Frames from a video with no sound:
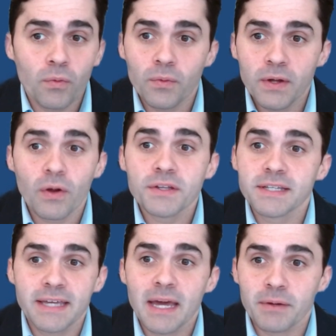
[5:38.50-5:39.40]
It runs
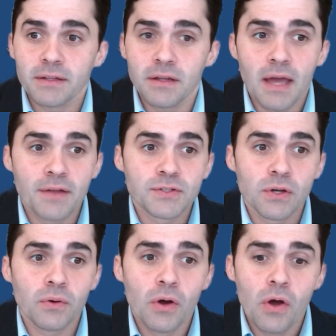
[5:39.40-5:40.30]
the gamut. And
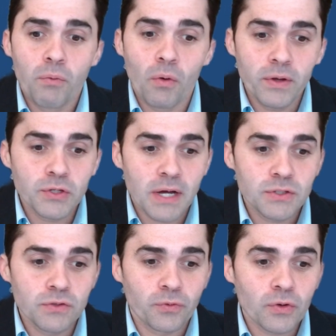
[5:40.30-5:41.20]
so what we
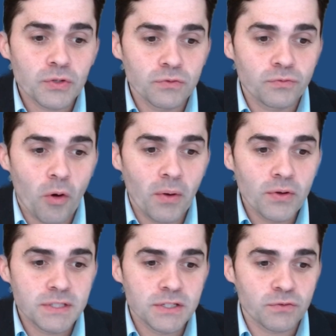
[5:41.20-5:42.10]
try to do first and
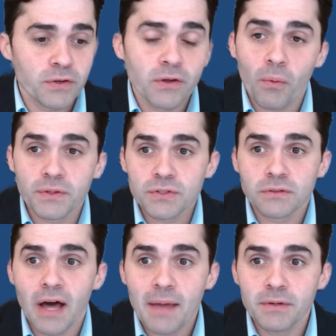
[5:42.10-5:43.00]
foremost is figure out where there's
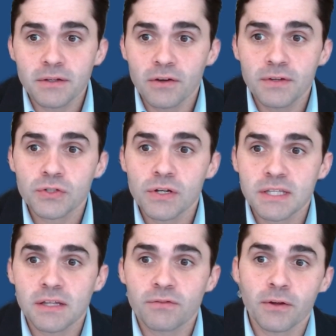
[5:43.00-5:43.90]
alignment of
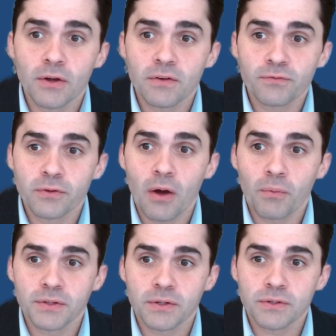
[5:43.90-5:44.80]
interest, and then figure
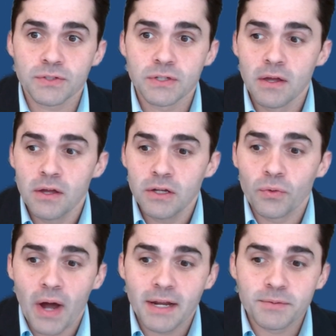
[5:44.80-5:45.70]
out where there's
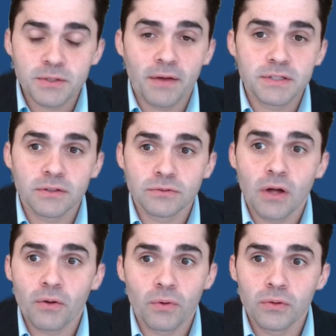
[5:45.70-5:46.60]
items that we have to
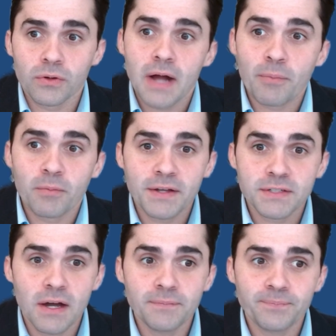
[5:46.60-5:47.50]
log roll or
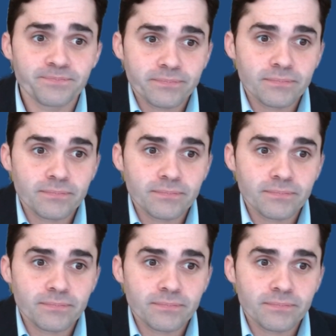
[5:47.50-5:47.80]
compromise on.